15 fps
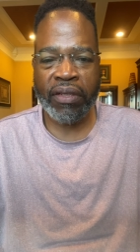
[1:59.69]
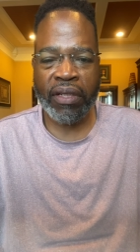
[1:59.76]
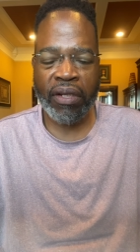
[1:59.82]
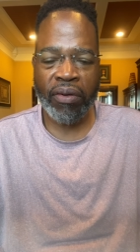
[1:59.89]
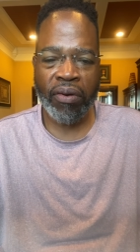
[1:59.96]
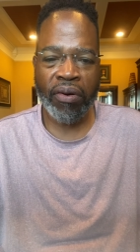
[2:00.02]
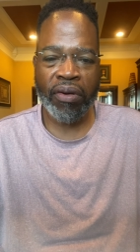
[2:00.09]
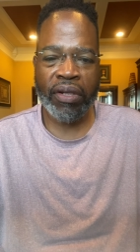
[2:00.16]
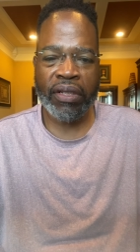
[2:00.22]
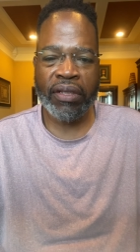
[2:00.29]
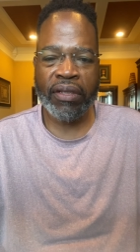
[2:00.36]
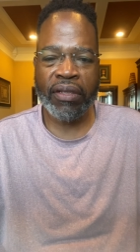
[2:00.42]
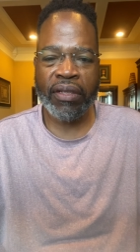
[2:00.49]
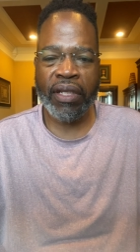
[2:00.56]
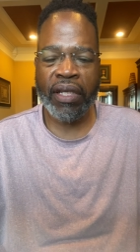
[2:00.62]
in order to
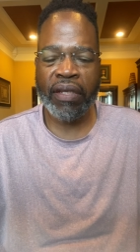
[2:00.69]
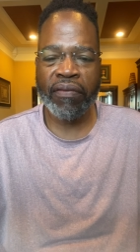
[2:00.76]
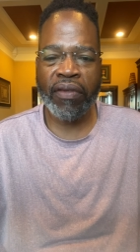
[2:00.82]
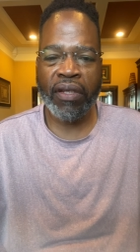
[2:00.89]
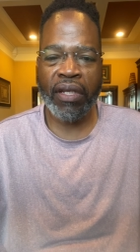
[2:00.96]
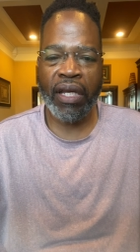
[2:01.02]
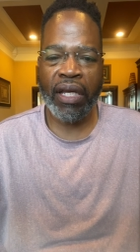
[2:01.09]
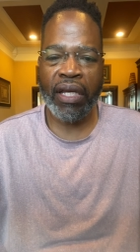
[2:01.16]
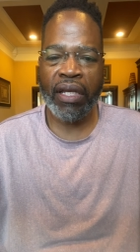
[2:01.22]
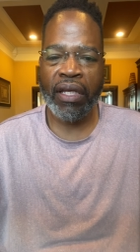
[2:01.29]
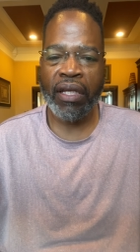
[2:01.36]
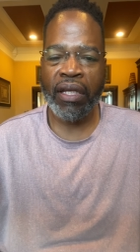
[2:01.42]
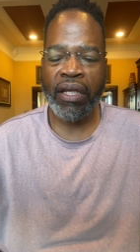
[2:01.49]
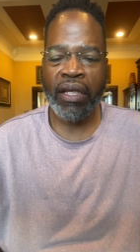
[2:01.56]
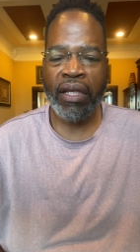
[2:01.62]
save the day
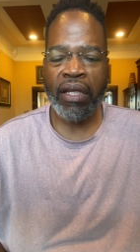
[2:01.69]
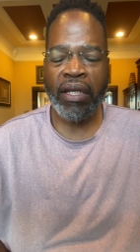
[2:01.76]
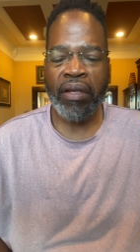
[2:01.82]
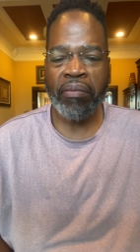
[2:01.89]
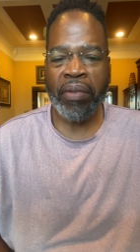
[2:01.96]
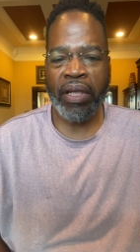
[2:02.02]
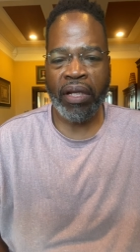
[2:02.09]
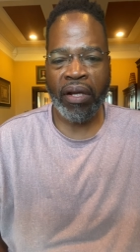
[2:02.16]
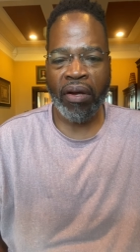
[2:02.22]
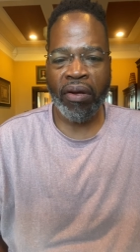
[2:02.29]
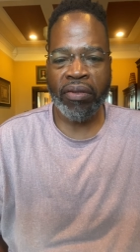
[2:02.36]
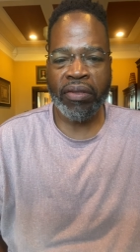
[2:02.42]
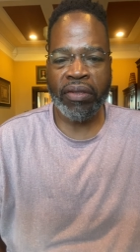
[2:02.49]
because